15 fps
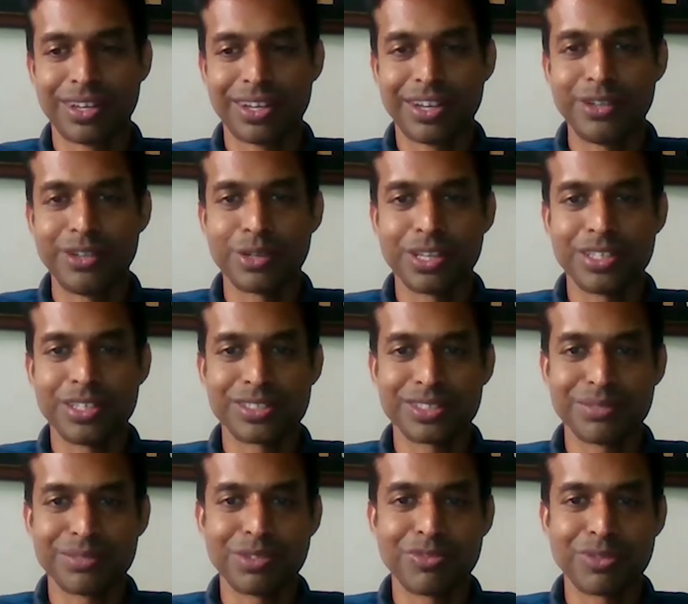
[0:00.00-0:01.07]

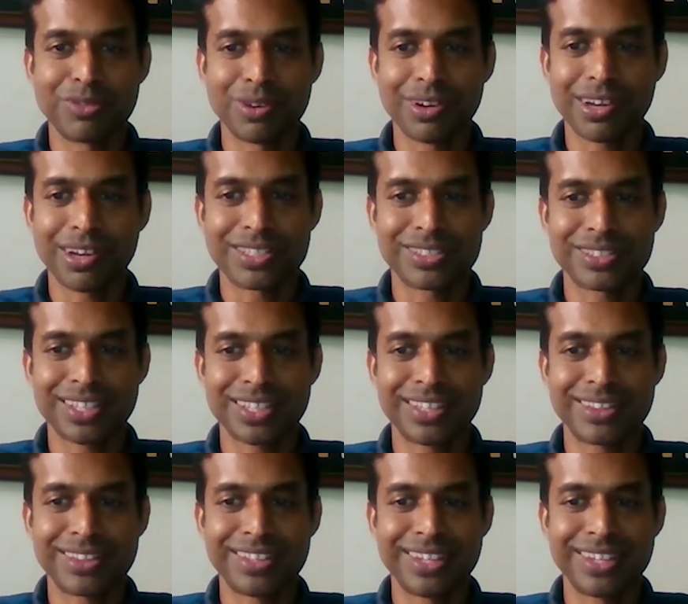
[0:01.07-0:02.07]
education. Before class 10,